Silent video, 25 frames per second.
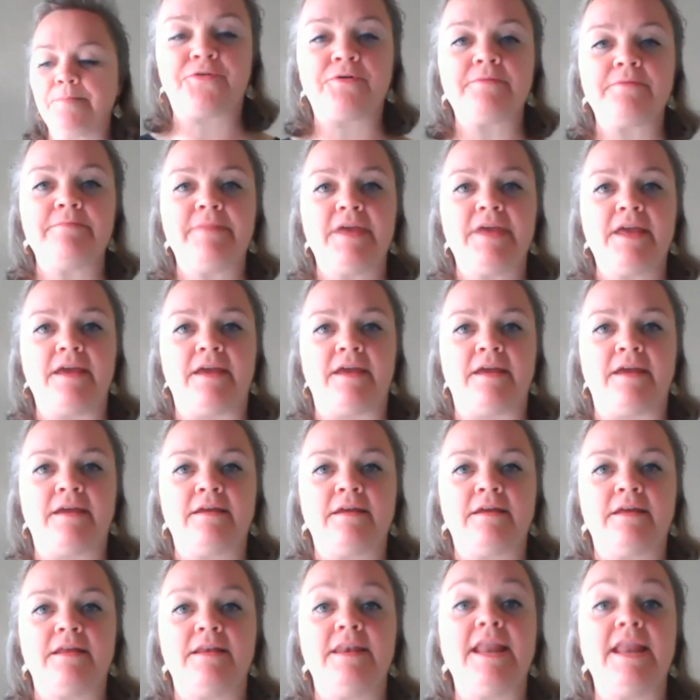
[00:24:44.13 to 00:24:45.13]
For me,
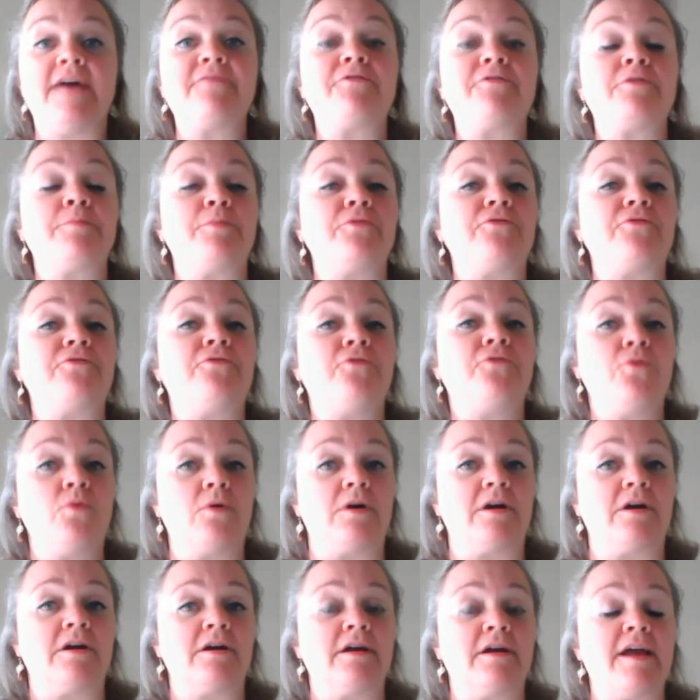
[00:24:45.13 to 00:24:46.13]
never
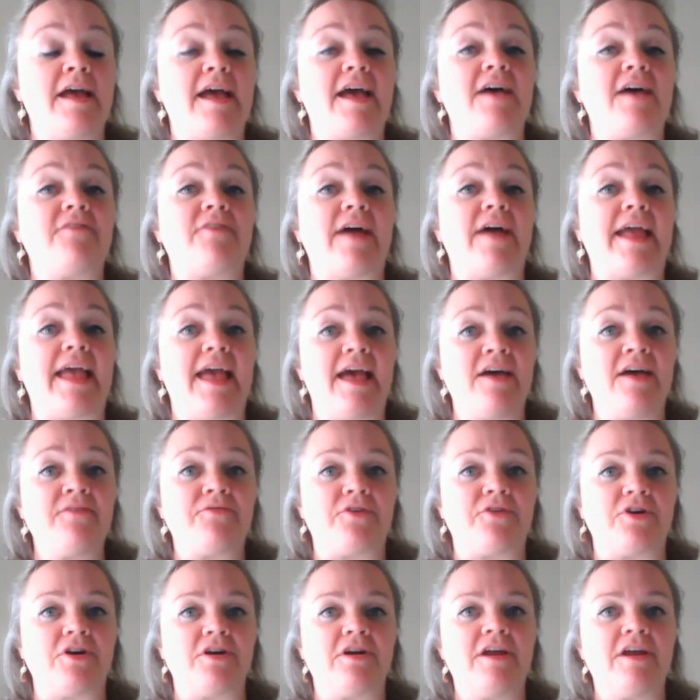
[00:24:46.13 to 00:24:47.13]
before have I
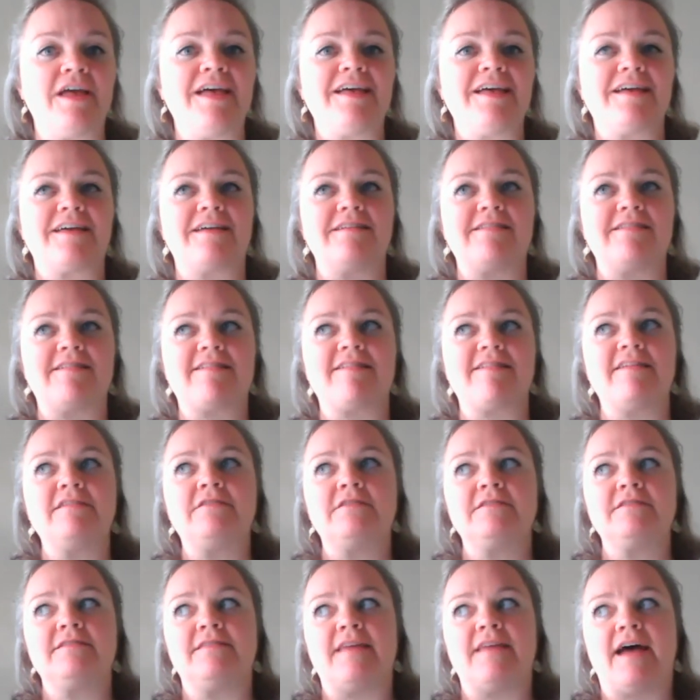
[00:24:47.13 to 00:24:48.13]
ever
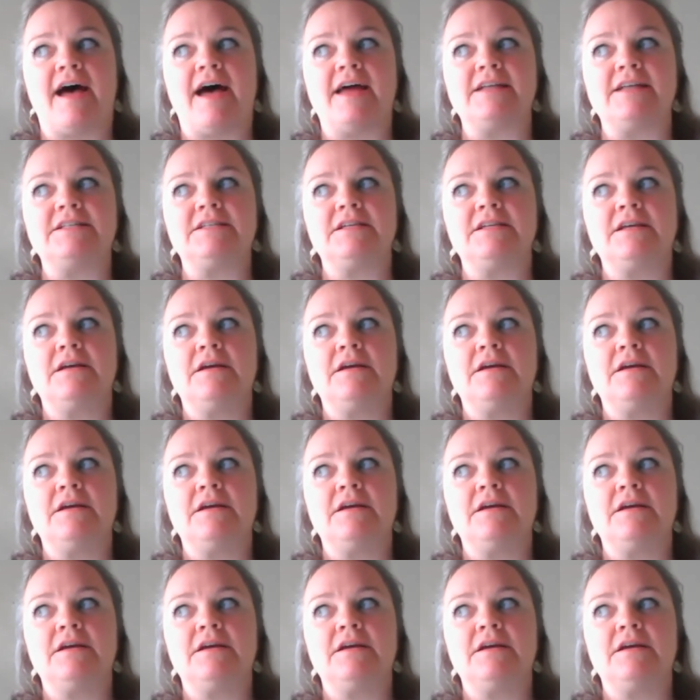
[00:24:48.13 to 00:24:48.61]
considered that